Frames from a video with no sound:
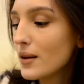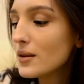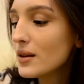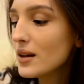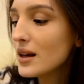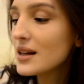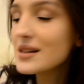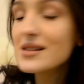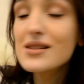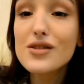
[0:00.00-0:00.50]

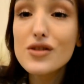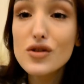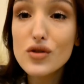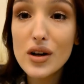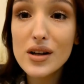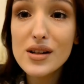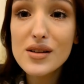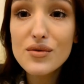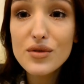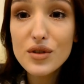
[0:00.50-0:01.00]
It's
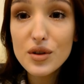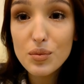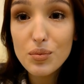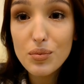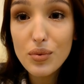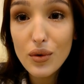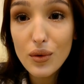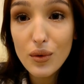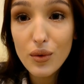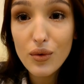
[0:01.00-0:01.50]
transfer
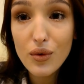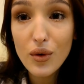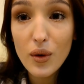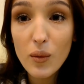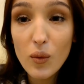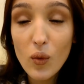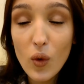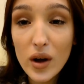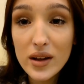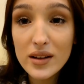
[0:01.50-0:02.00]
proof.
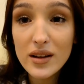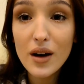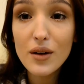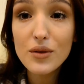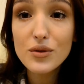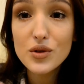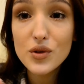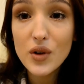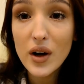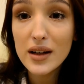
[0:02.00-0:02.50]
From what
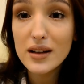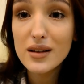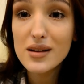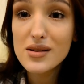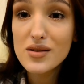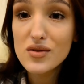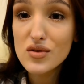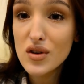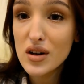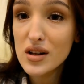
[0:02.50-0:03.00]
I've tried,
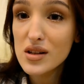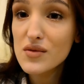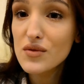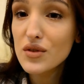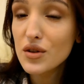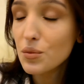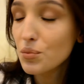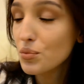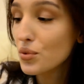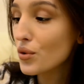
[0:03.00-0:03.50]
it's
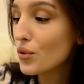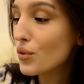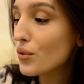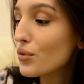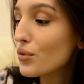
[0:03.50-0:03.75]
transfer proof.